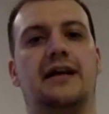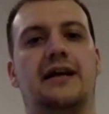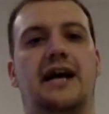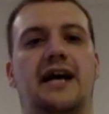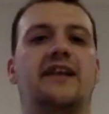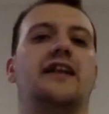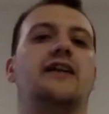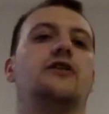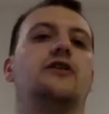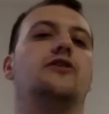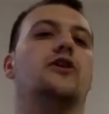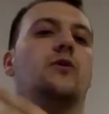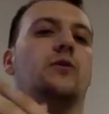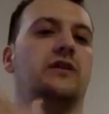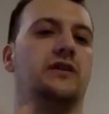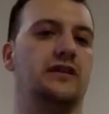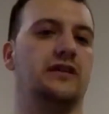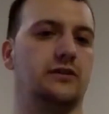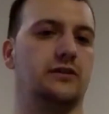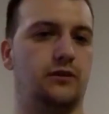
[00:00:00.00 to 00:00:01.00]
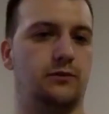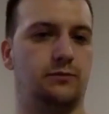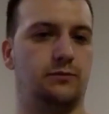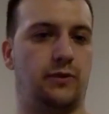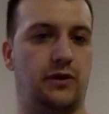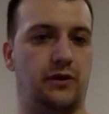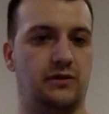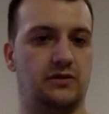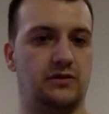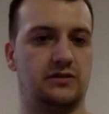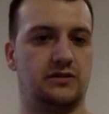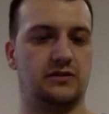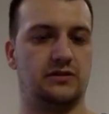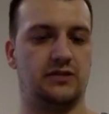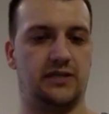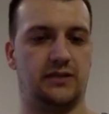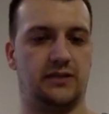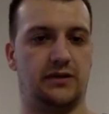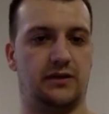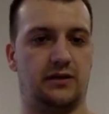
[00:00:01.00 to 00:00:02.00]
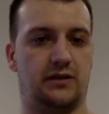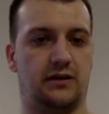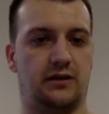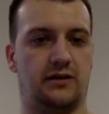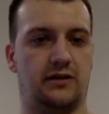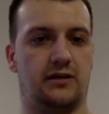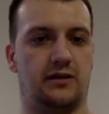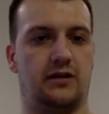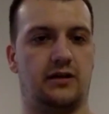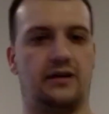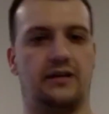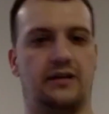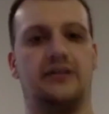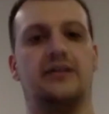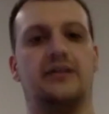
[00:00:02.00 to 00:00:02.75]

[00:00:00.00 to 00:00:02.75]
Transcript: and then you know what you need to do post GDPR going online